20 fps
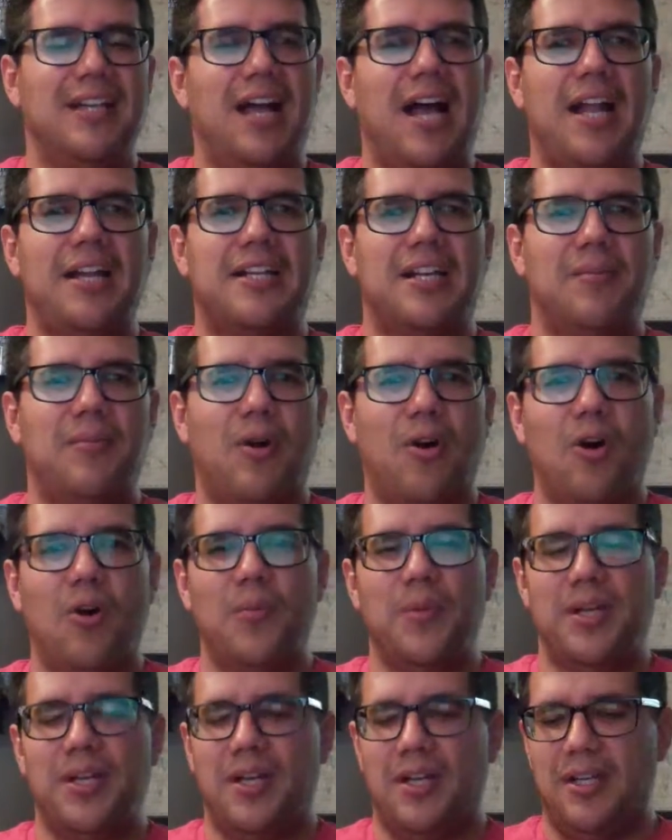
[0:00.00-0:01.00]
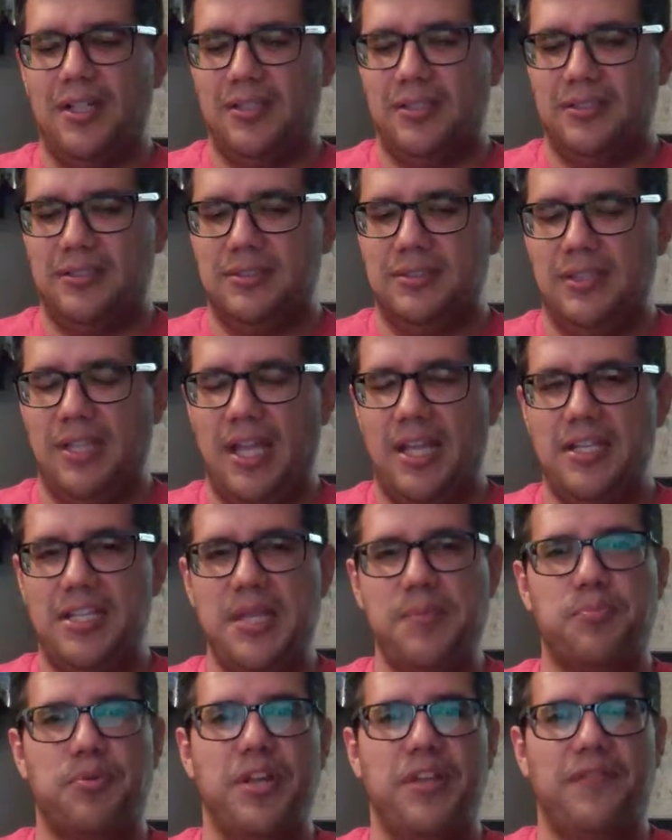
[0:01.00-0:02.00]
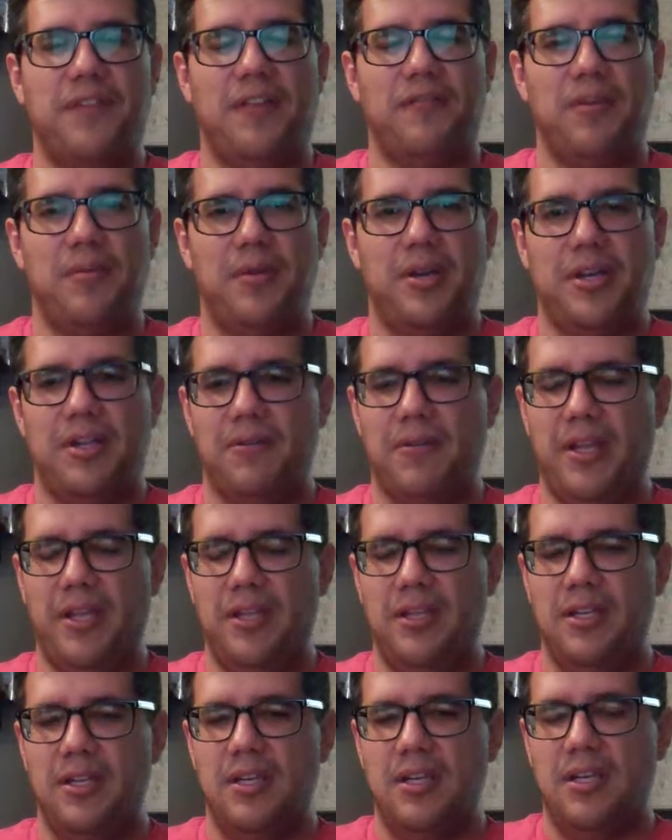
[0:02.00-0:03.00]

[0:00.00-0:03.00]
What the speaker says: I'd come home and debrief everybody, right?